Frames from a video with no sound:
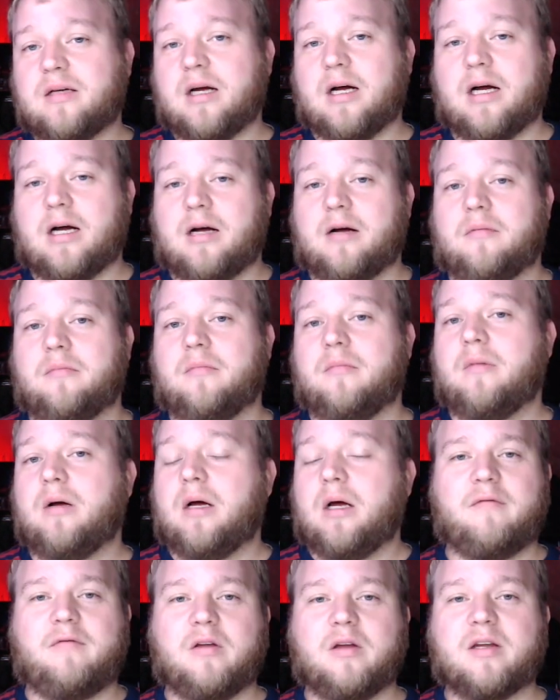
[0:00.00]

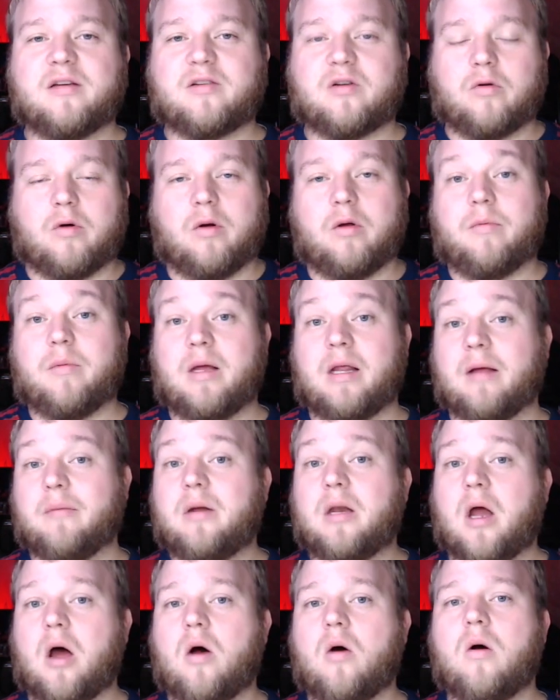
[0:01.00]
If you disagree with me, let me
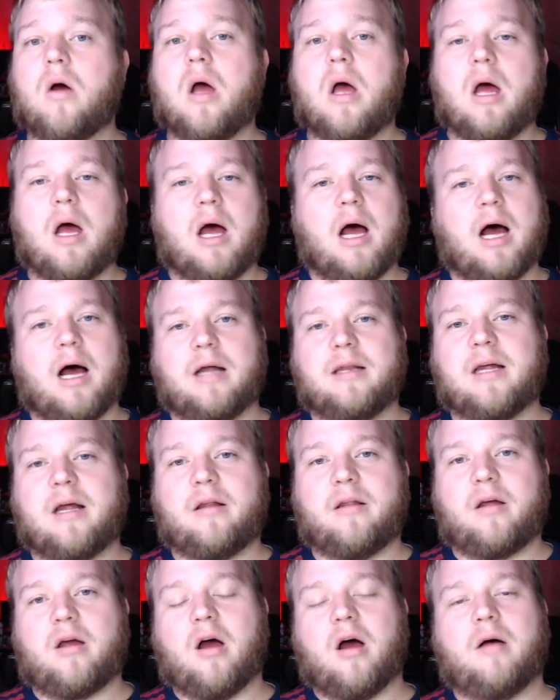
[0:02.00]
know down
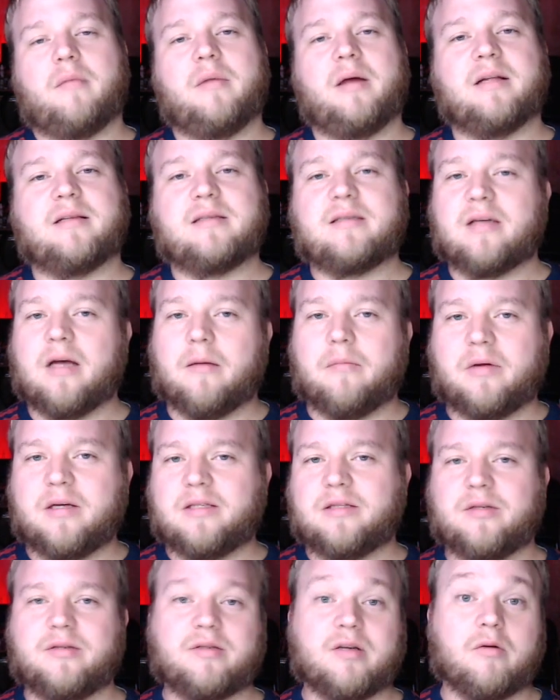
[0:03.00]
in the comments.
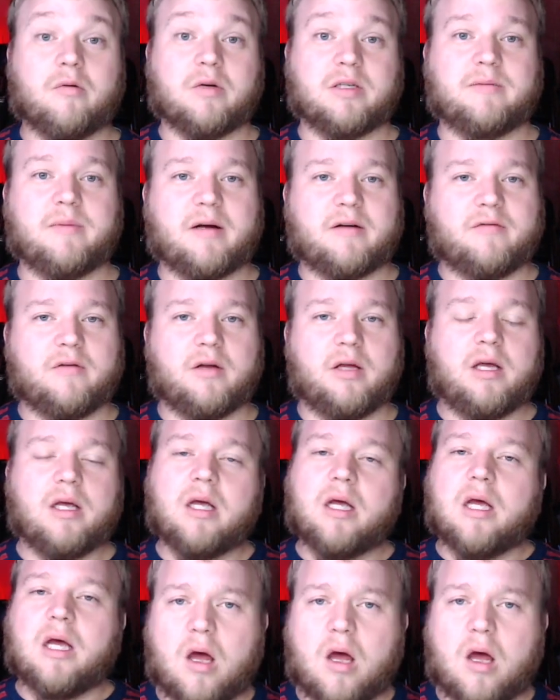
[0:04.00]
Please do so respectfully.